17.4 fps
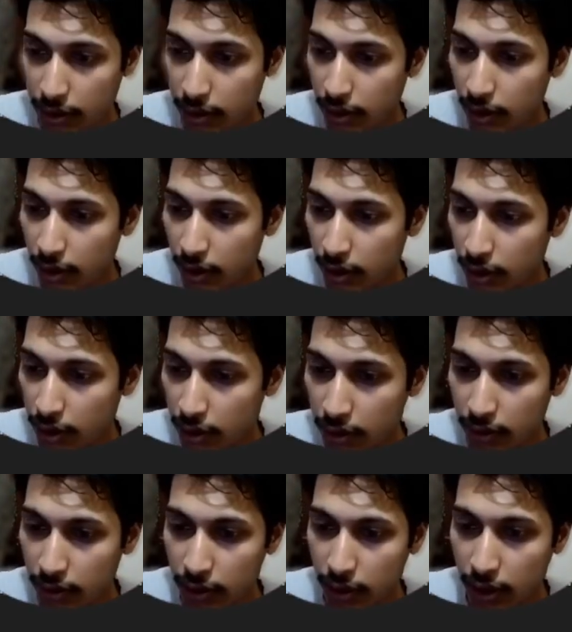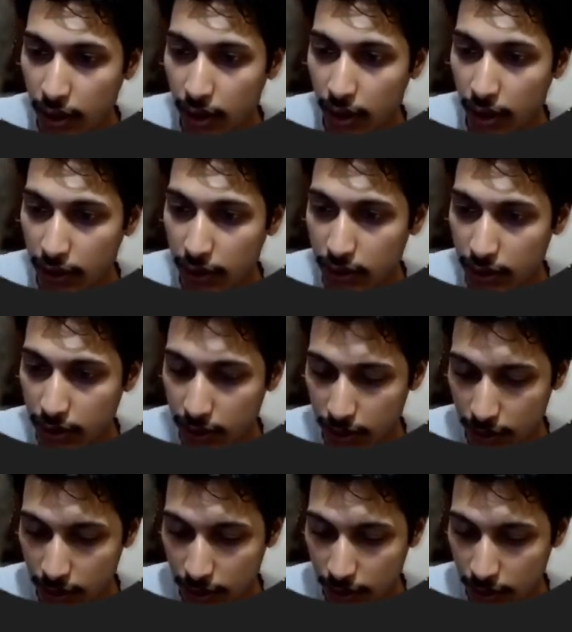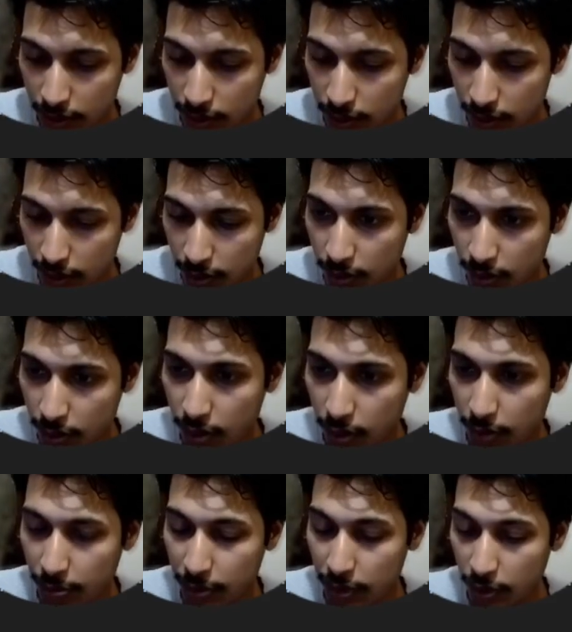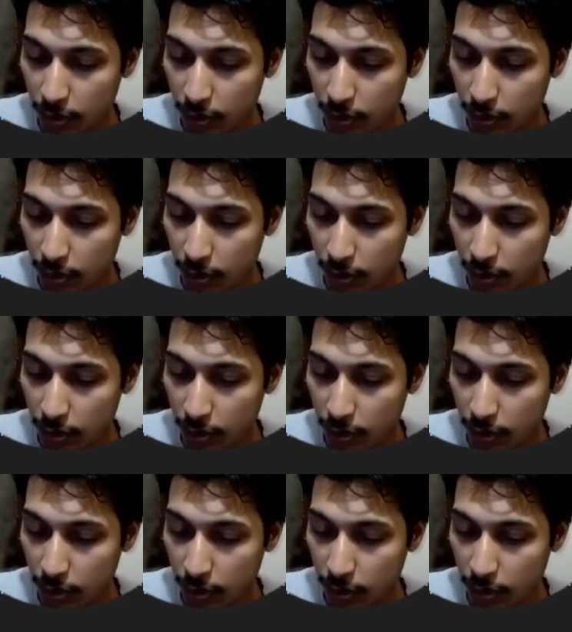Let's copy the whole code,